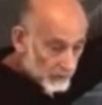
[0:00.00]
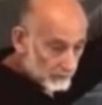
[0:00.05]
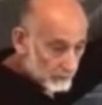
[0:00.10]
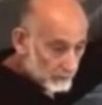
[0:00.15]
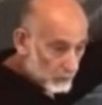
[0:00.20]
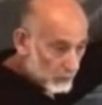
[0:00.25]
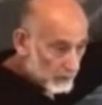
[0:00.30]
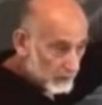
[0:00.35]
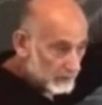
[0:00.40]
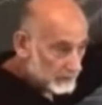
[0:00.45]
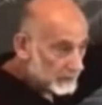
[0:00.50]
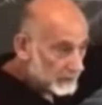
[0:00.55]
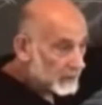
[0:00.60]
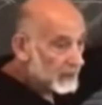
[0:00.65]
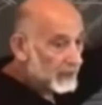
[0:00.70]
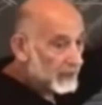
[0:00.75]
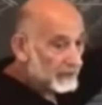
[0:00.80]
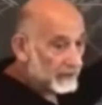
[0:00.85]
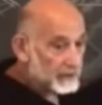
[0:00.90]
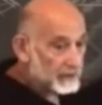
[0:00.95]
point
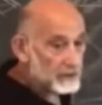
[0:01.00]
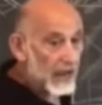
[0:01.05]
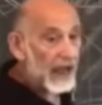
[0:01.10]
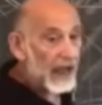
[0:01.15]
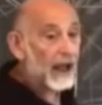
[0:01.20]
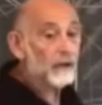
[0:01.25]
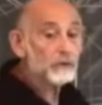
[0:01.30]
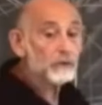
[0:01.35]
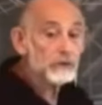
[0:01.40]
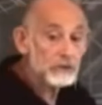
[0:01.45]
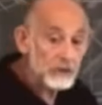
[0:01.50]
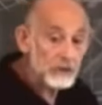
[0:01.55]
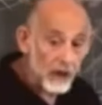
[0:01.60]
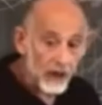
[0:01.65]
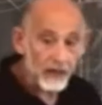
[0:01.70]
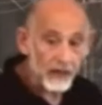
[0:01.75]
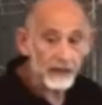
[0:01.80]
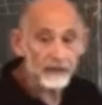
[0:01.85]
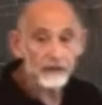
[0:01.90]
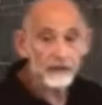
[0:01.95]
that's
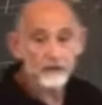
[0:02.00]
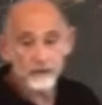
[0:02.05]
outside the